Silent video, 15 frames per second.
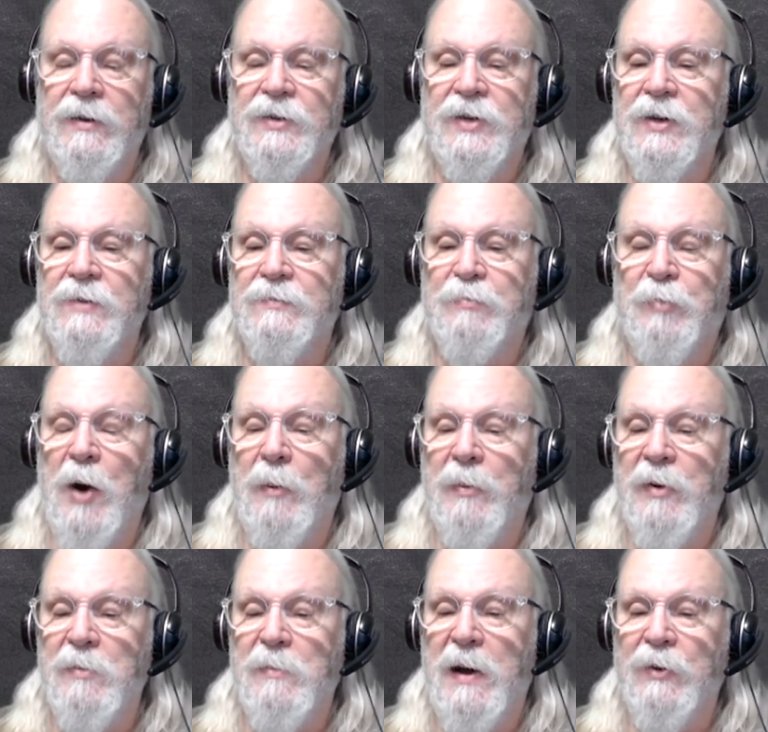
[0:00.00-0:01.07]
that says
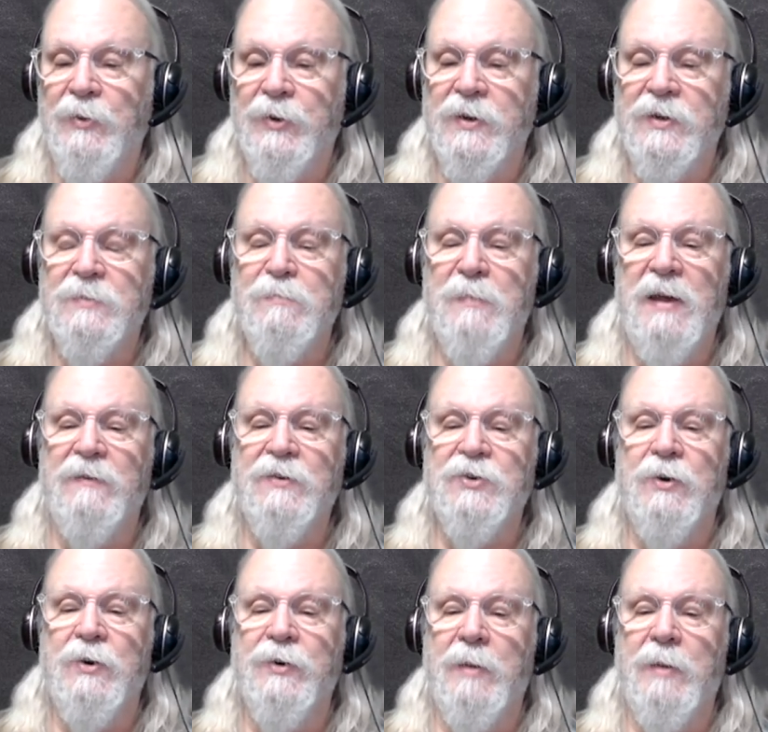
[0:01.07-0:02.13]
property boundaries may have
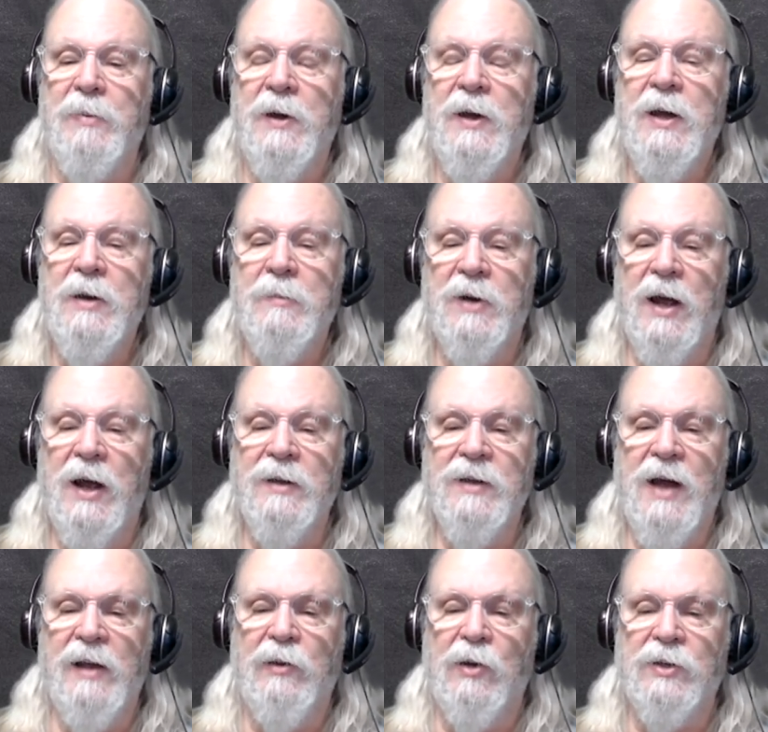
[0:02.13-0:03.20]
shown up, but
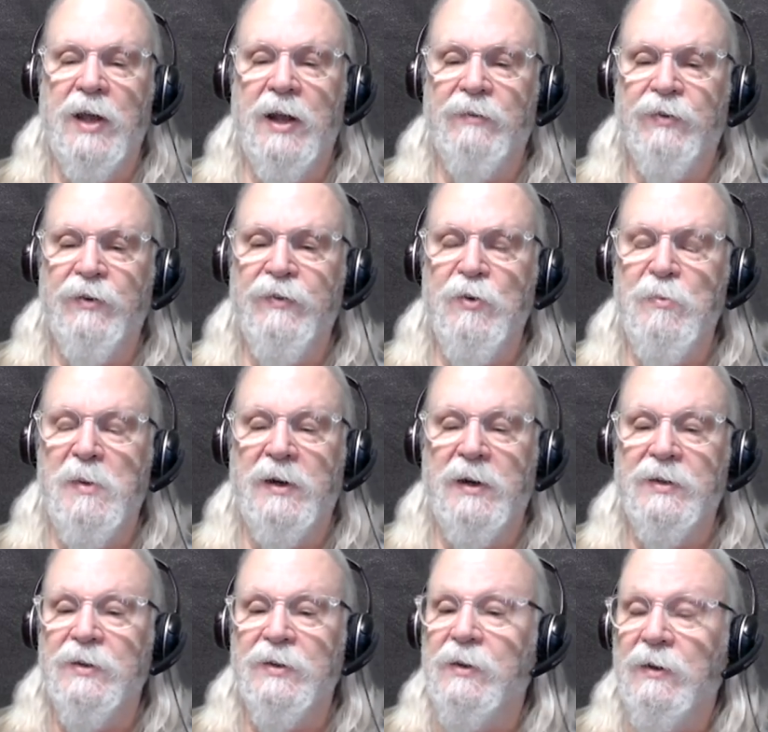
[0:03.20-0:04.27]
I looked at it for a few
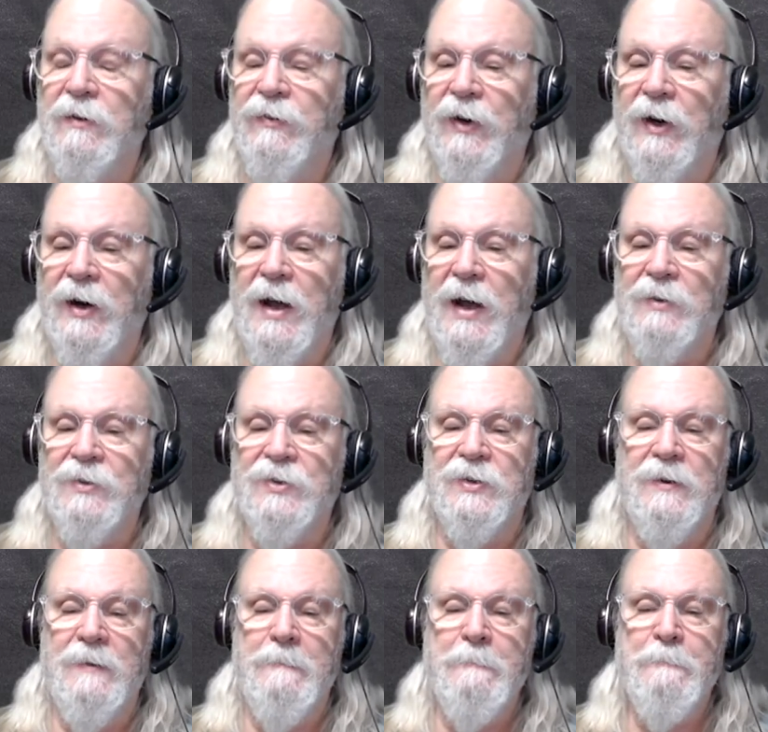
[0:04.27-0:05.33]
minutes and couldn't figure it out.
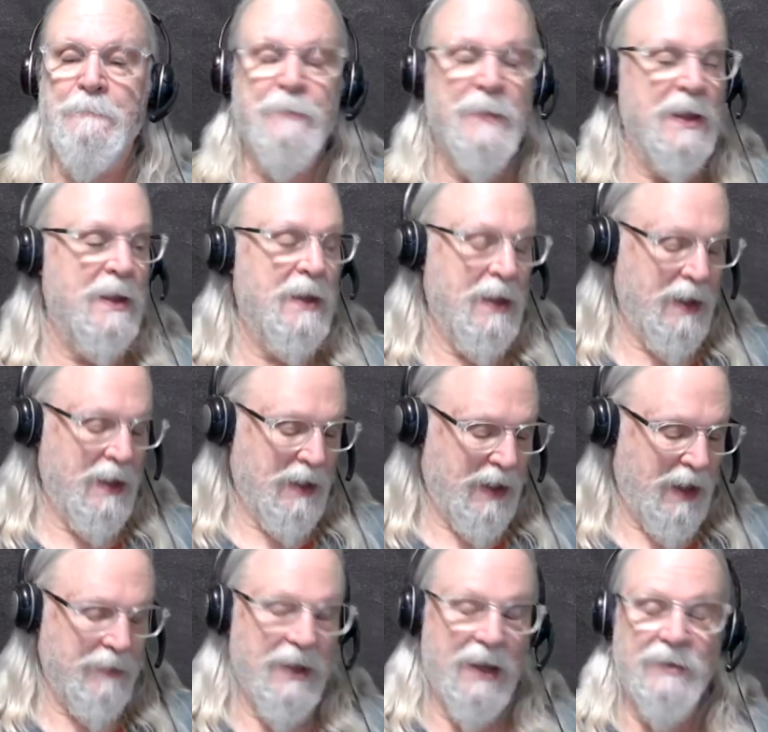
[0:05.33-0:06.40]
So
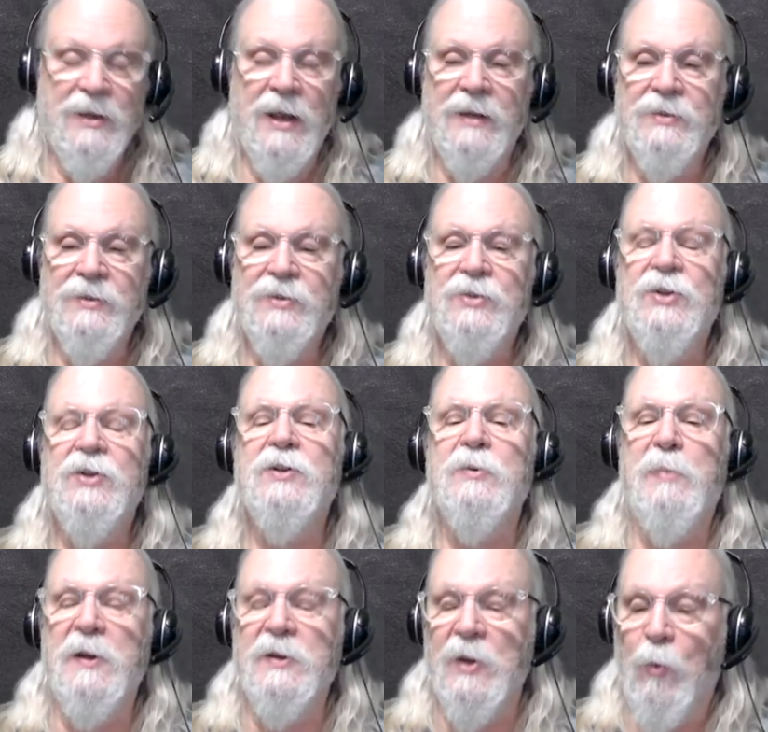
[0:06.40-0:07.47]
it just
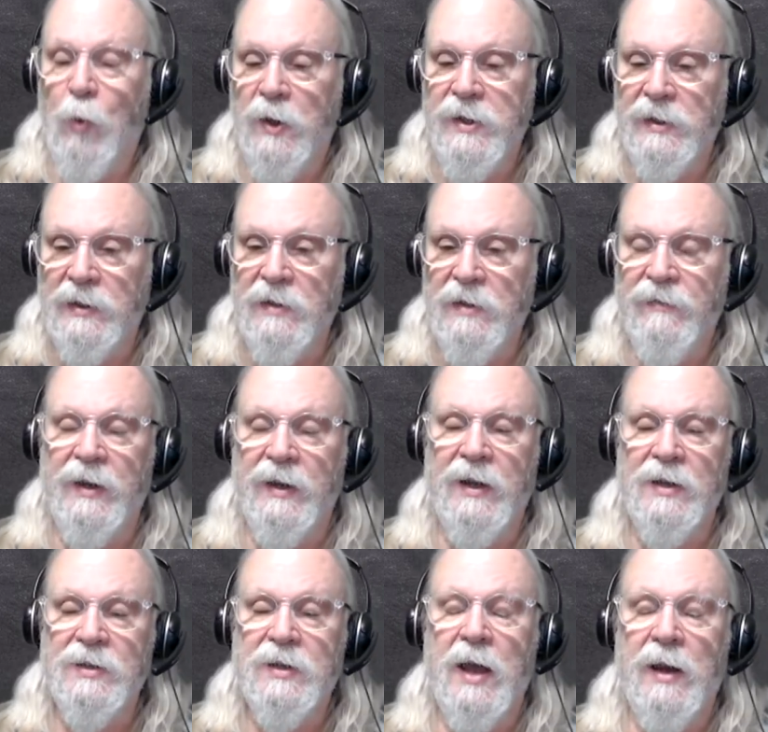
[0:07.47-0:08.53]
depends on where you live, I
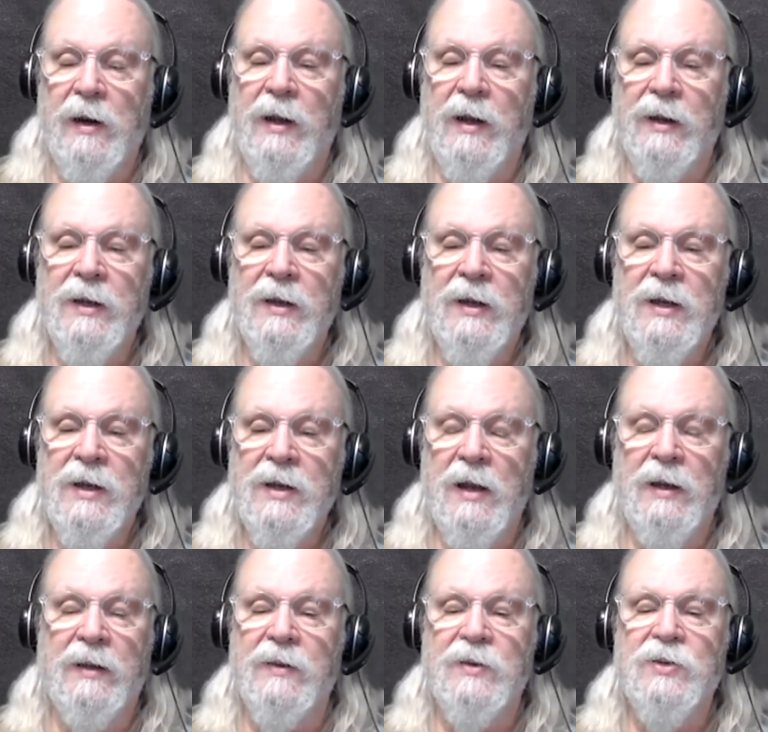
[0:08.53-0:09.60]
guess. Kind of like
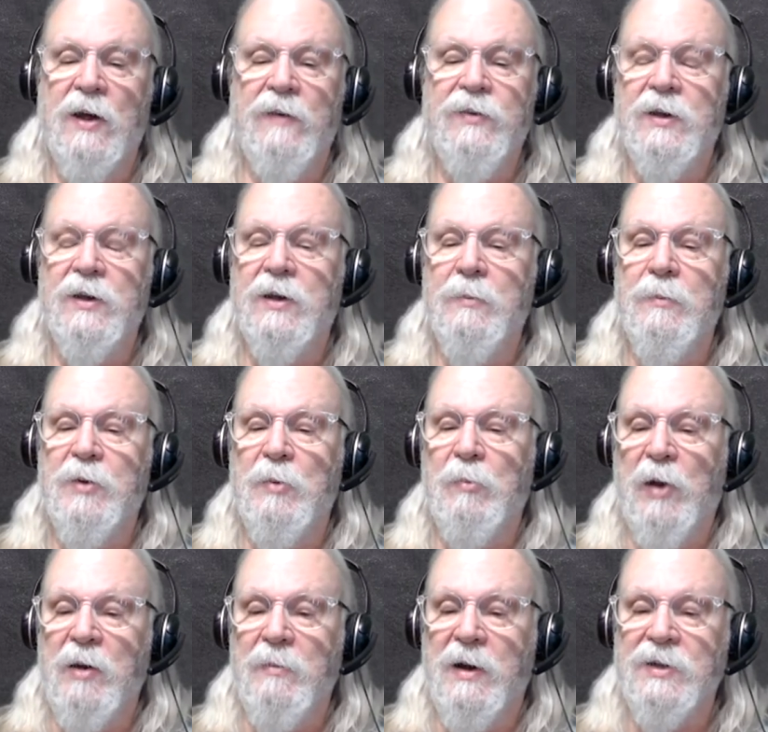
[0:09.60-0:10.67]
the stuff you keep
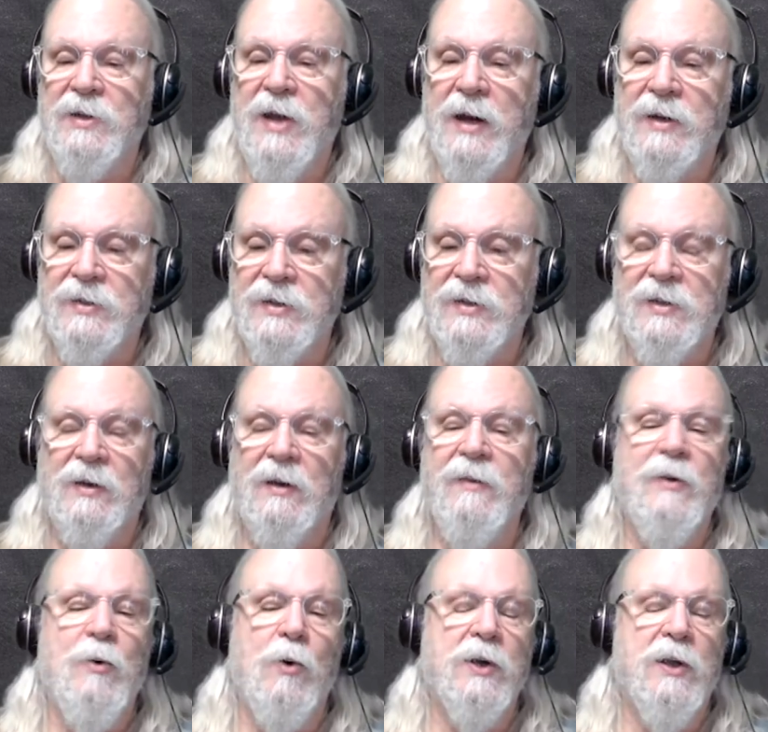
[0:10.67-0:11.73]
complaining about Texas. They
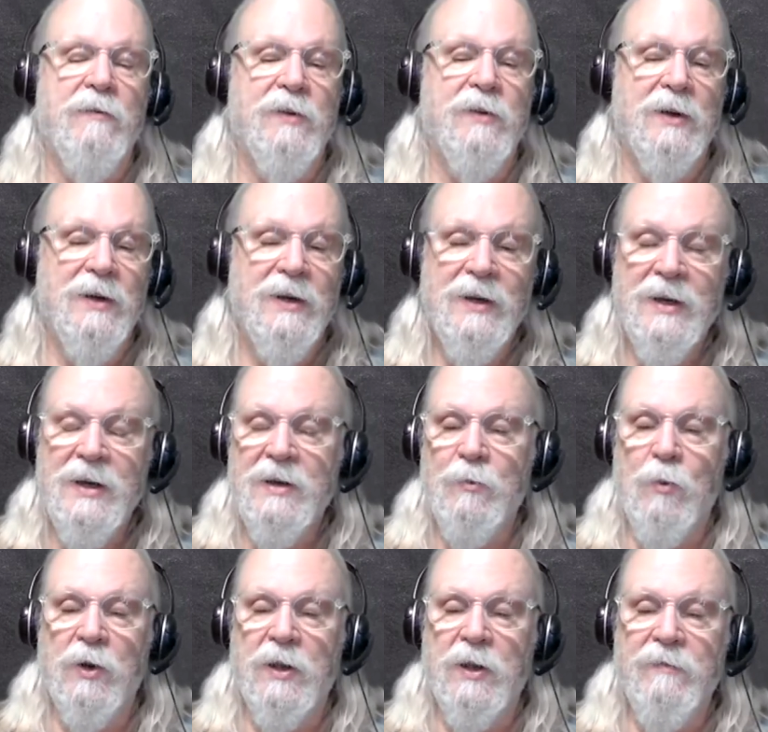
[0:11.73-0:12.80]
won't give you
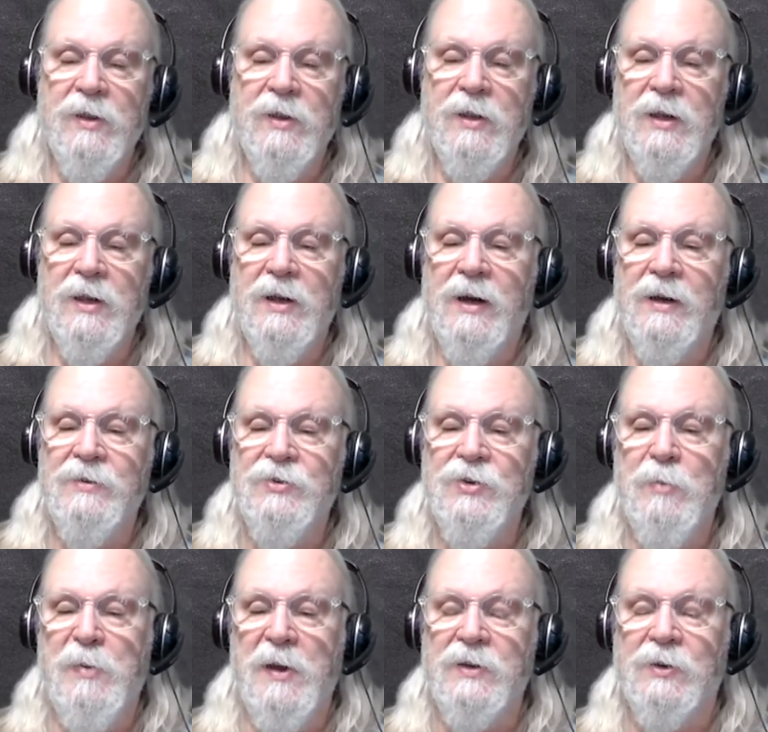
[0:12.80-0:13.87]
the
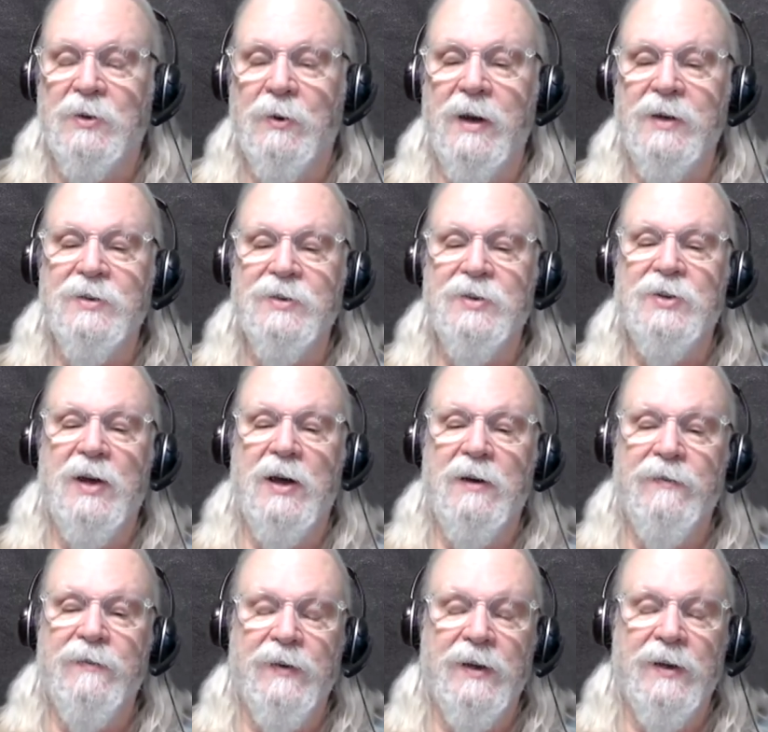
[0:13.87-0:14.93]
GPS correction
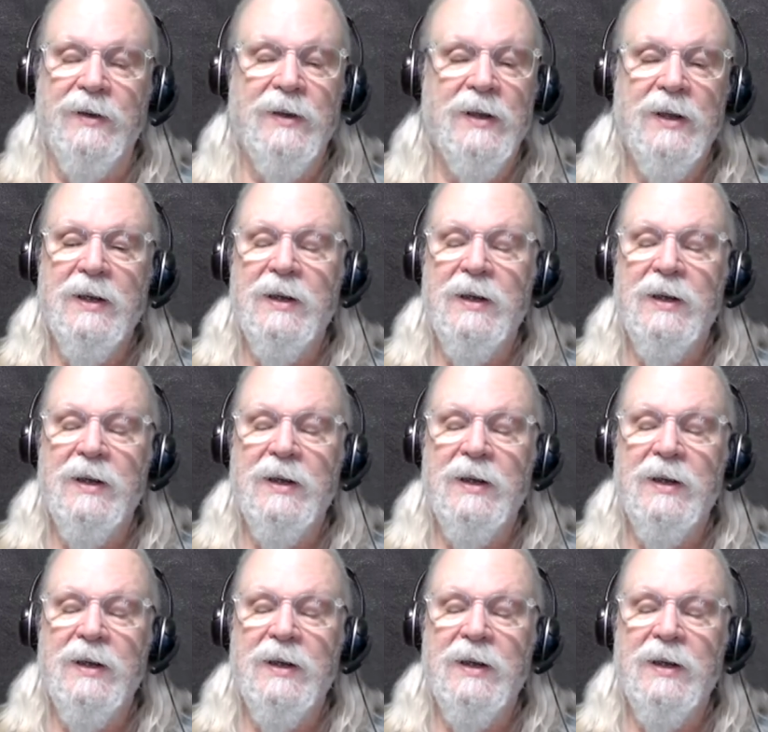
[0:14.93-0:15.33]
stuff, and